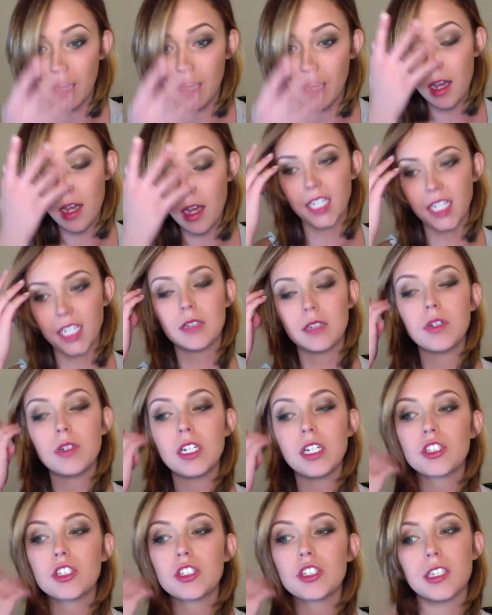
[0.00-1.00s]
I did want to
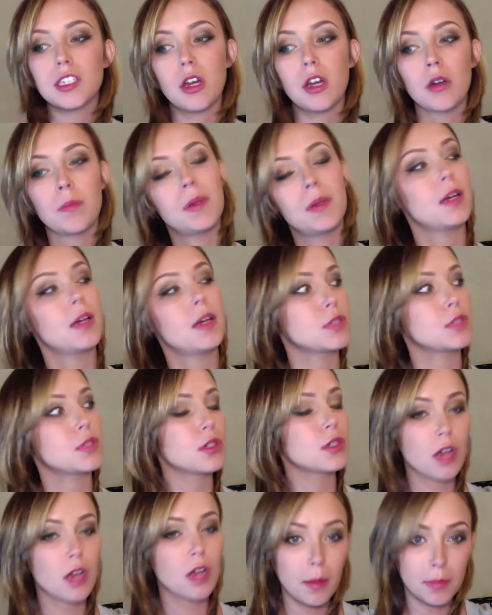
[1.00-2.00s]
just open up 2
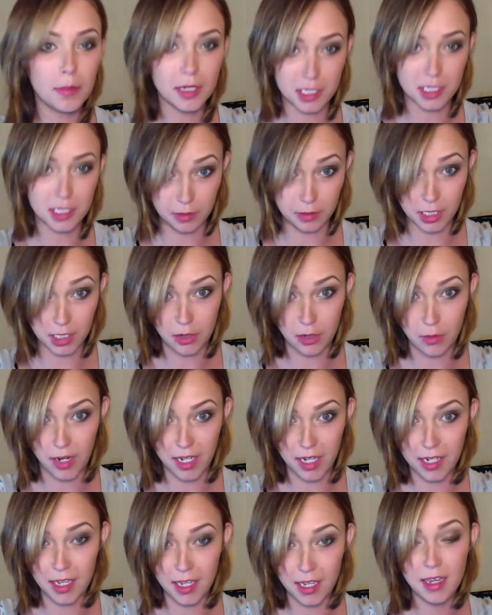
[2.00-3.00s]
topics really
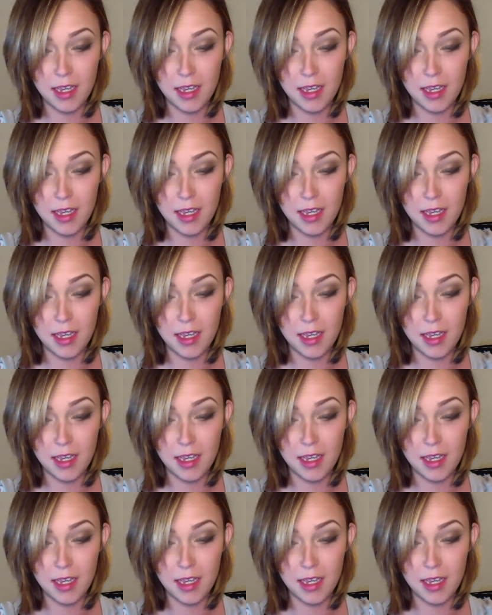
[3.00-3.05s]
quick,